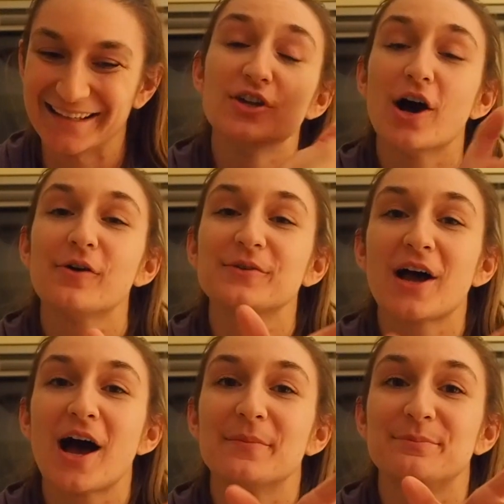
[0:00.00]
no,
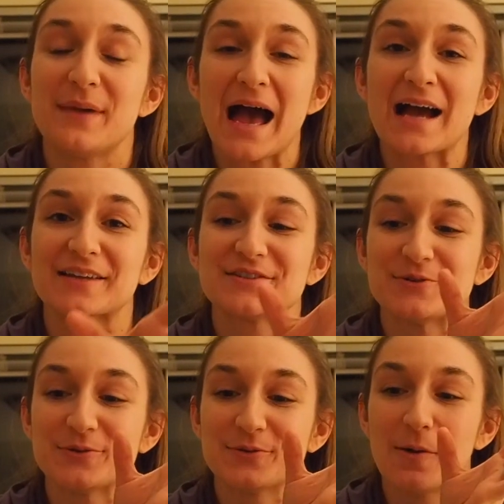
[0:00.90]
not back
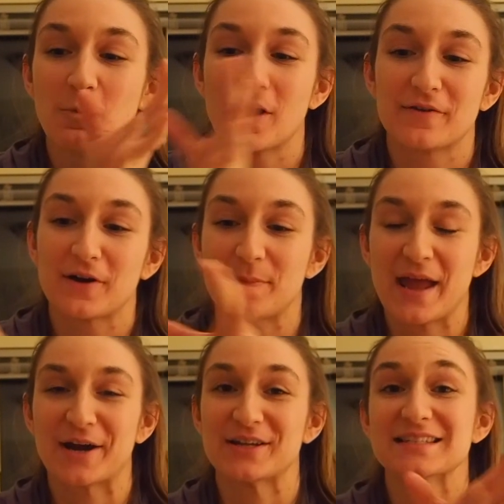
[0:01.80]
to one of our
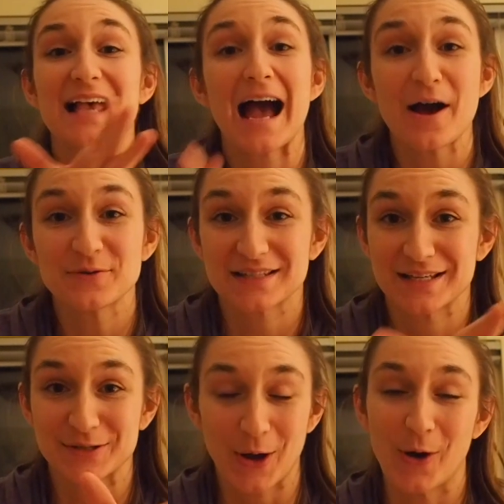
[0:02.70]
parents'
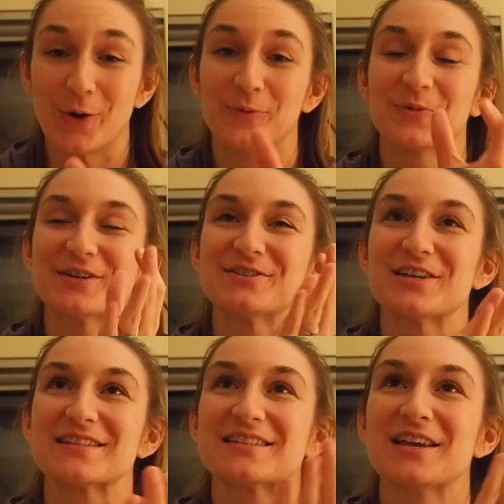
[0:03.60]
houses home. We're
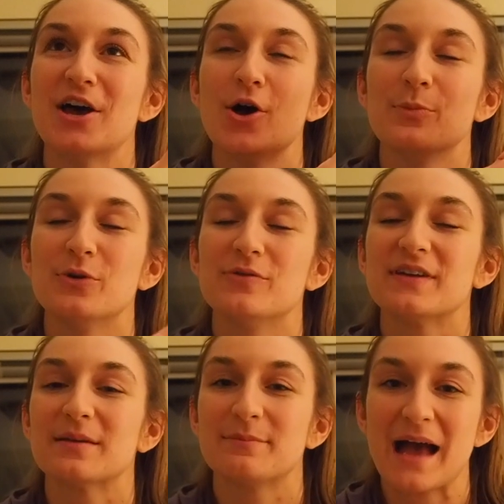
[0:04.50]
just
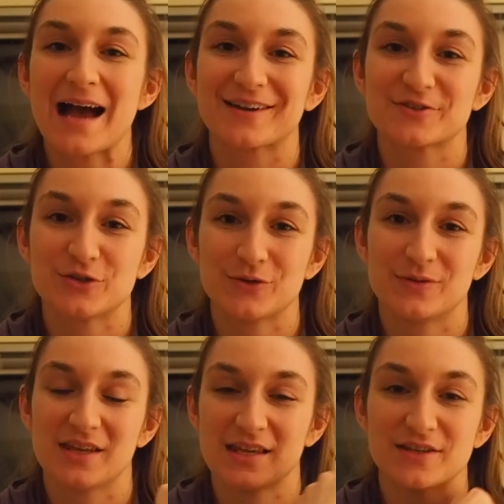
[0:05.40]
moving back to
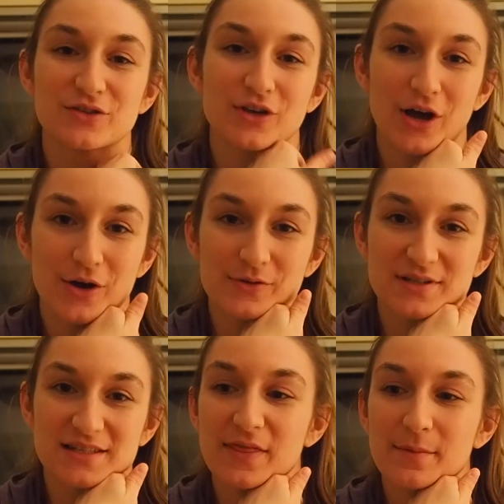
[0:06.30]
the East
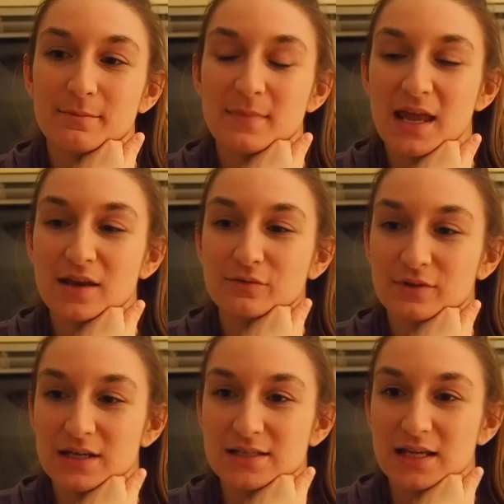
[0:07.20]
Coast. The main
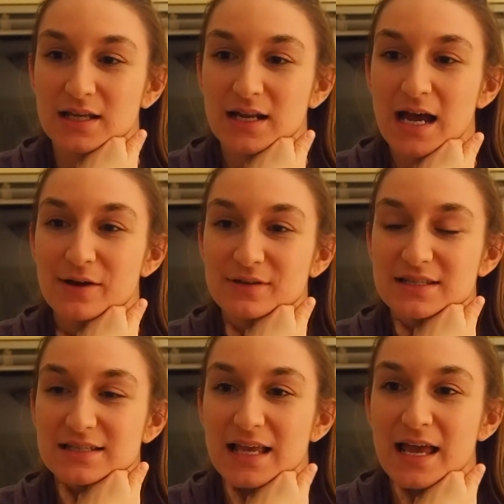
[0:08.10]
reason I
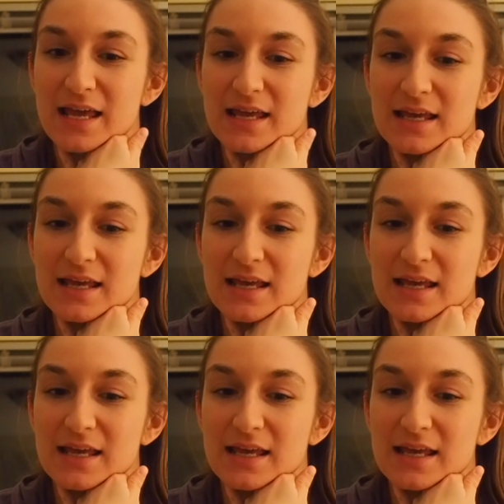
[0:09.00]
would say